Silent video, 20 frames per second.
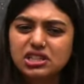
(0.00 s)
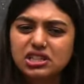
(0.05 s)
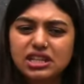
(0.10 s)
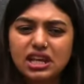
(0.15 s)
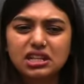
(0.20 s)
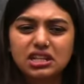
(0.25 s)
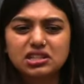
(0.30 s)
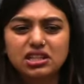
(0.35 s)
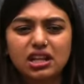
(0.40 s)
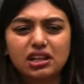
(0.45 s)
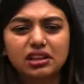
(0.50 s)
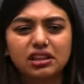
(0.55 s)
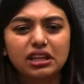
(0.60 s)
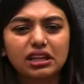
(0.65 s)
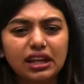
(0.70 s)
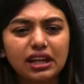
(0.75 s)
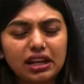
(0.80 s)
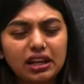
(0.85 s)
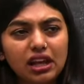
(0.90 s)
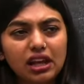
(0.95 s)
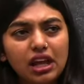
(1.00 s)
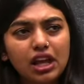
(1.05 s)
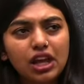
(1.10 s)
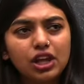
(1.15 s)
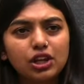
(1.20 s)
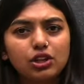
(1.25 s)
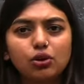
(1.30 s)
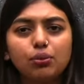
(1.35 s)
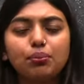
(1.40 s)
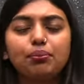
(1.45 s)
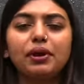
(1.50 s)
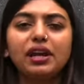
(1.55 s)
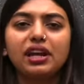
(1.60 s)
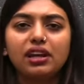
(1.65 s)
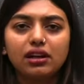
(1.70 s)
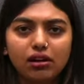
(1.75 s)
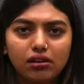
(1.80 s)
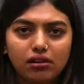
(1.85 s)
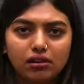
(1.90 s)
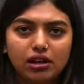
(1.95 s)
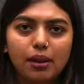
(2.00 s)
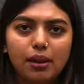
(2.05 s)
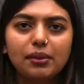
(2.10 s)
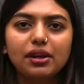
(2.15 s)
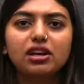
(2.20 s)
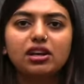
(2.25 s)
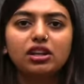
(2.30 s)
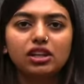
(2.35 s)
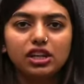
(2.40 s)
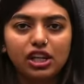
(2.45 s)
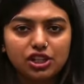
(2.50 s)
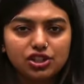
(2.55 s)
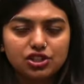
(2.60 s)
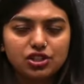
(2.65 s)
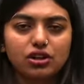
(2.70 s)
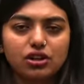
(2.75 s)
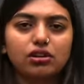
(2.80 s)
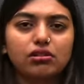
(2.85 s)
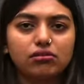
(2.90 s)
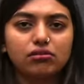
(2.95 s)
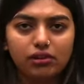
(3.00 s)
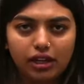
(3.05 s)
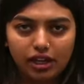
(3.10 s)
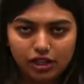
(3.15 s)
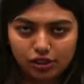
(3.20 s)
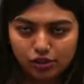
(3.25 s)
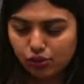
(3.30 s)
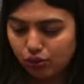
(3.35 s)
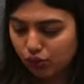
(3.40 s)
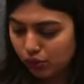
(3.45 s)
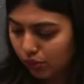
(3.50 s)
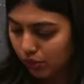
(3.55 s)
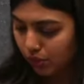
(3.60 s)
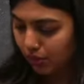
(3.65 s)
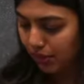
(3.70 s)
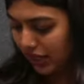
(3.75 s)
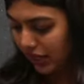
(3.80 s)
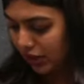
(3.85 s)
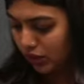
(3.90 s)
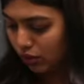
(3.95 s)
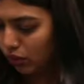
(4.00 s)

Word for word: There is nothing like, you know, big chemical nature like to be